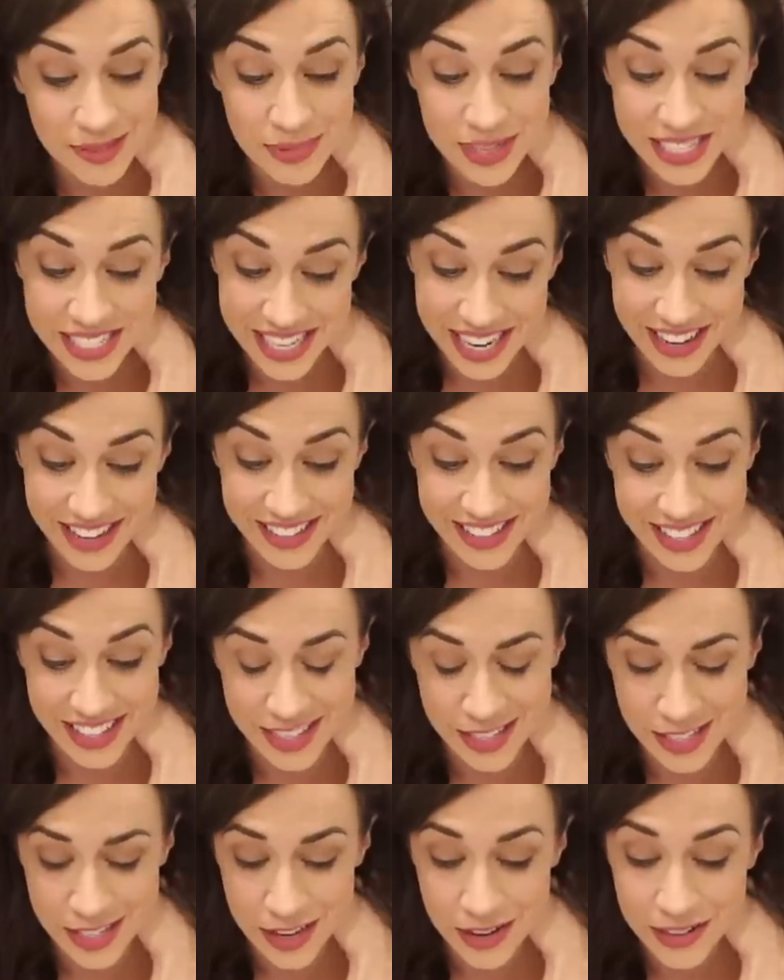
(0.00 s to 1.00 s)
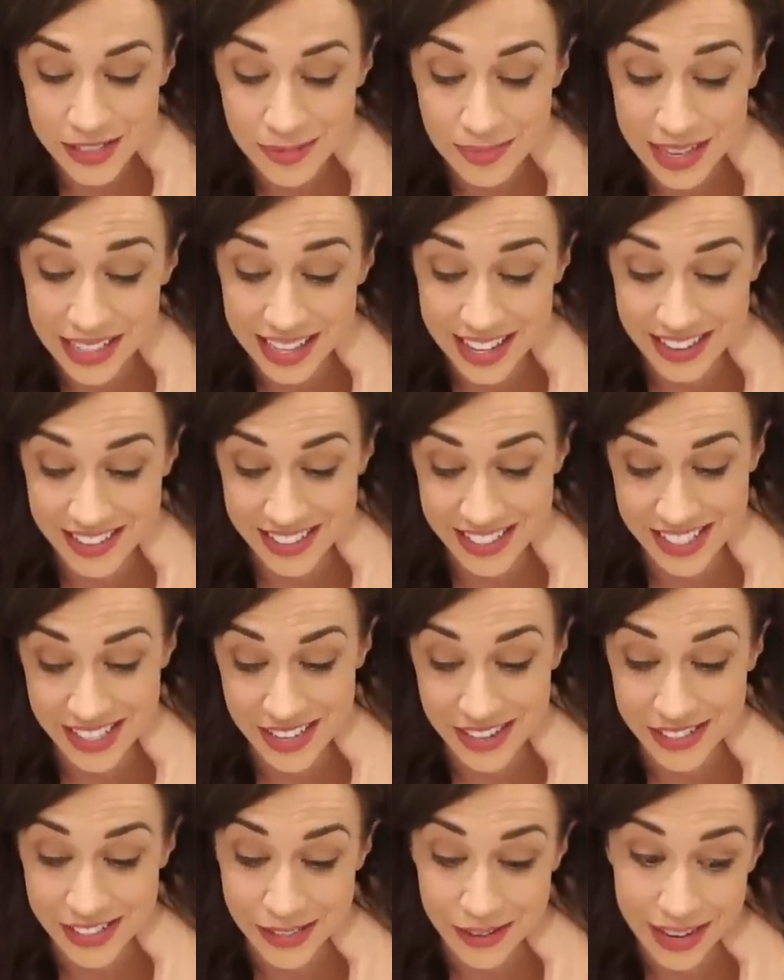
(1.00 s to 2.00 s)
upstairs and so is my letter to
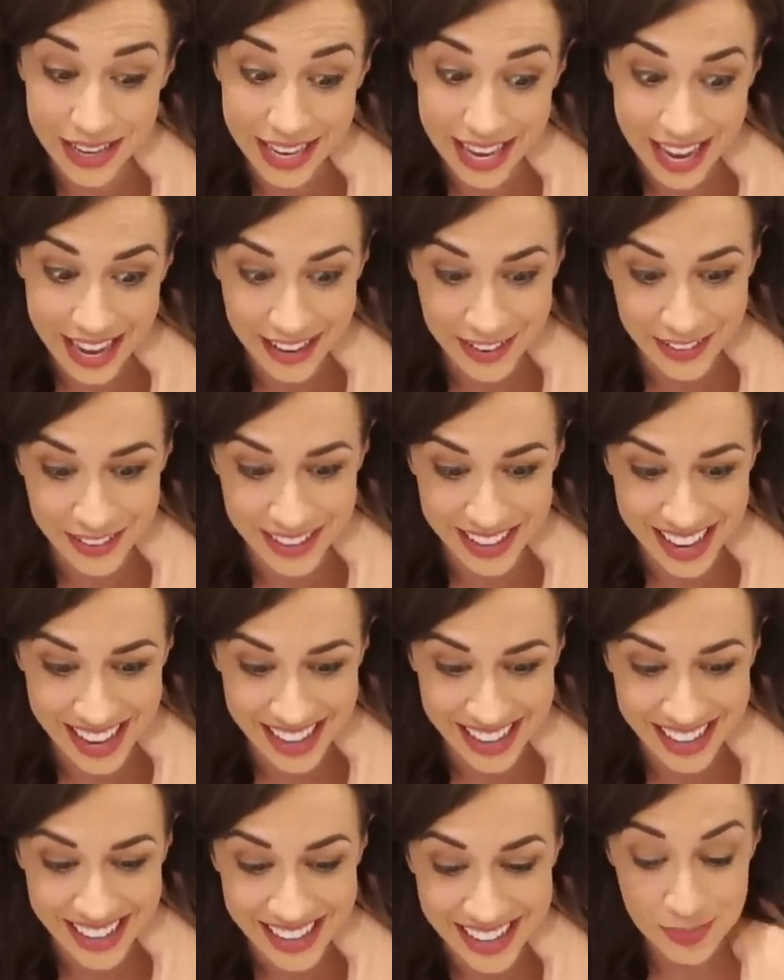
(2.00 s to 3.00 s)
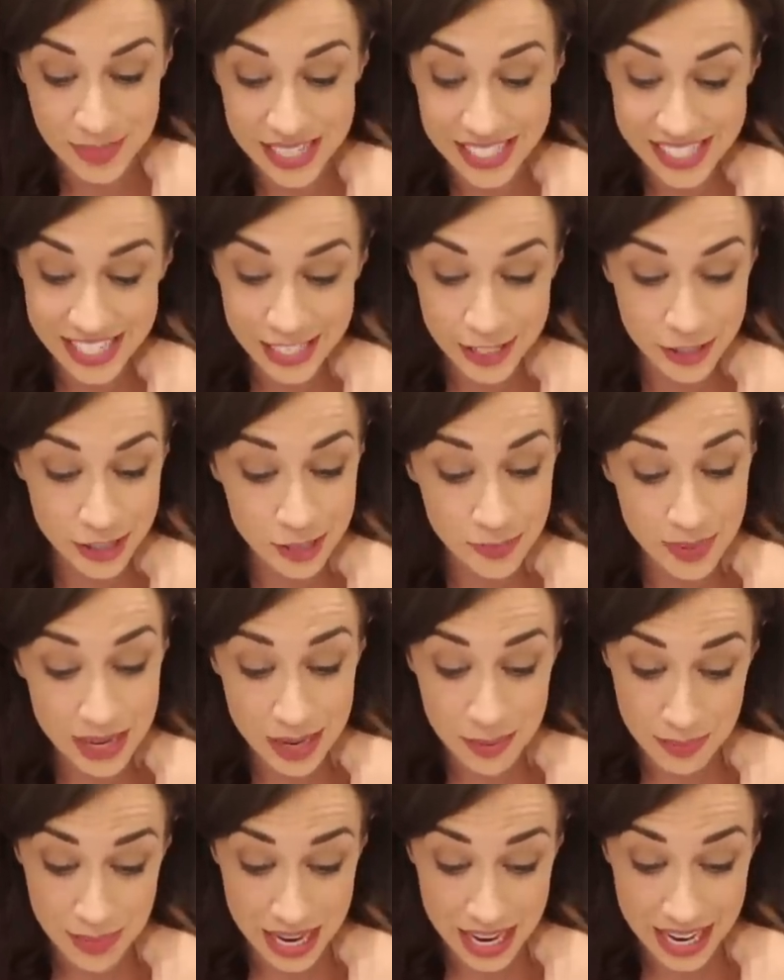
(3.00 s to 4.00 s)
you, so I can't go get it. My sister is
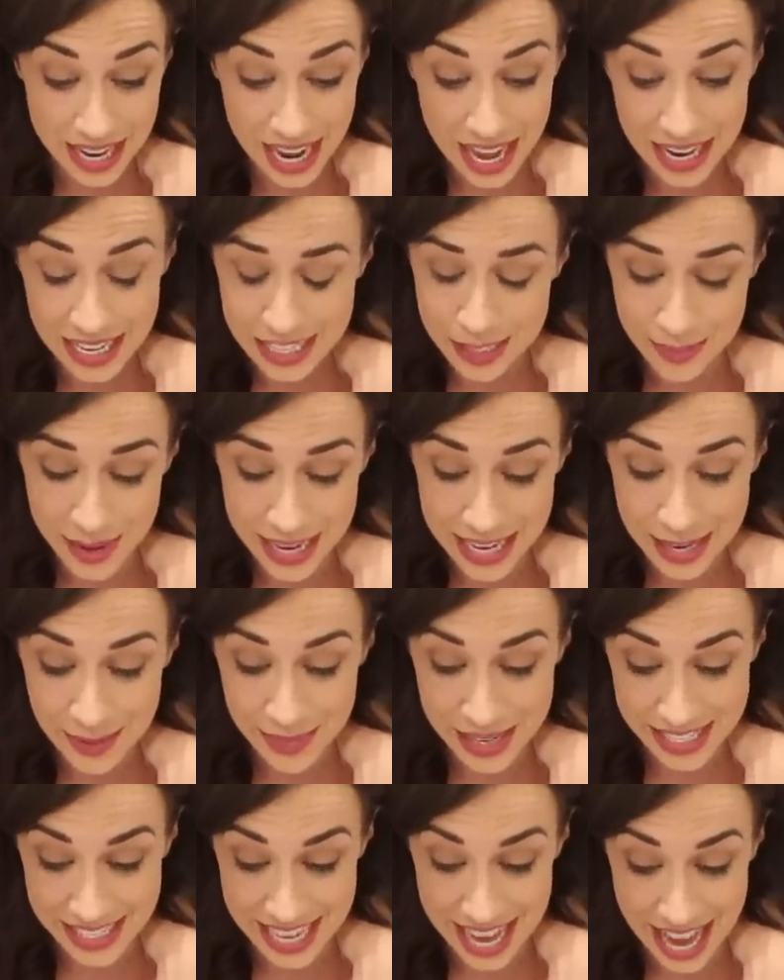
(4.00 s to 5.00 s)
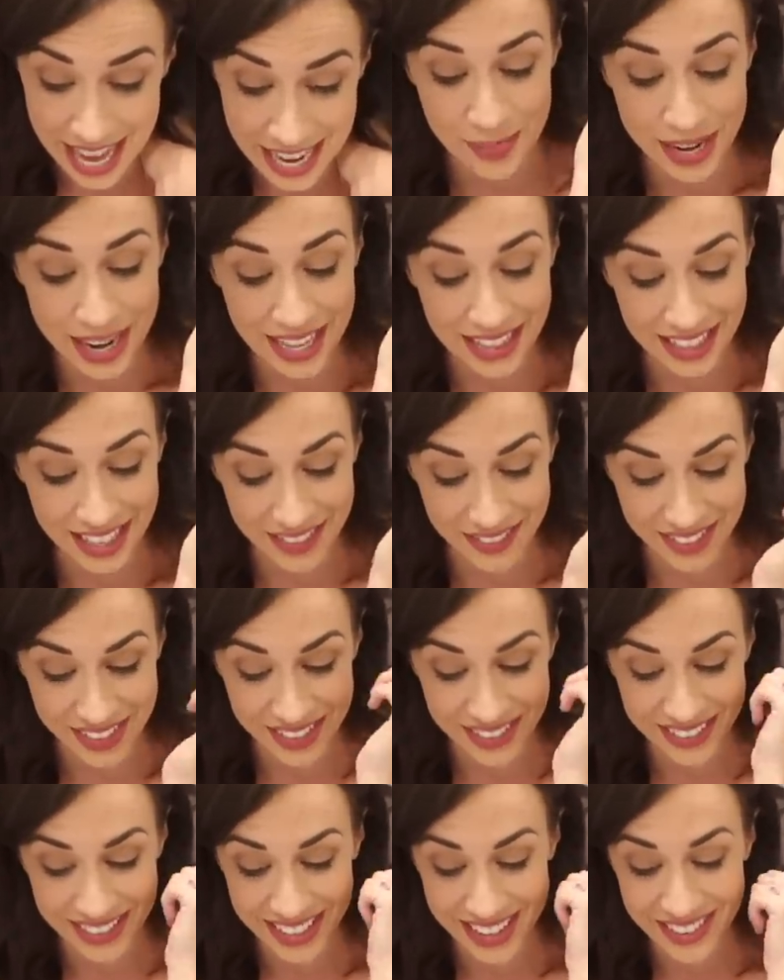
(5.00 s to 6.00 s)
being mean and it's making me sad, but I love
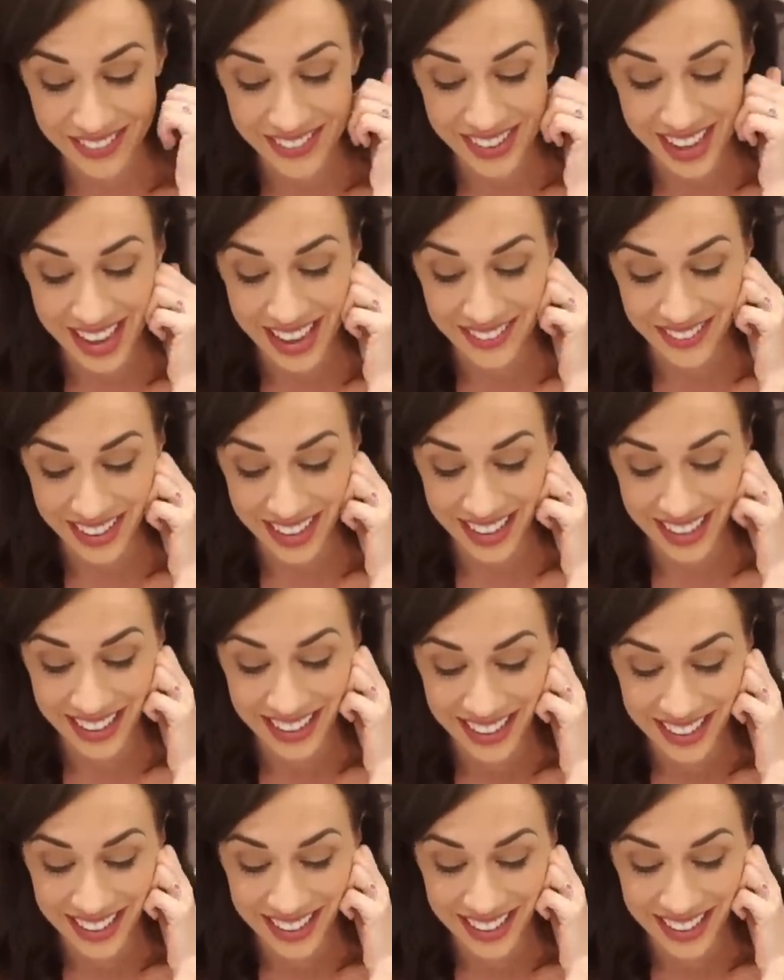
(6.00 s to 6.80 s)
you. Love, Ava.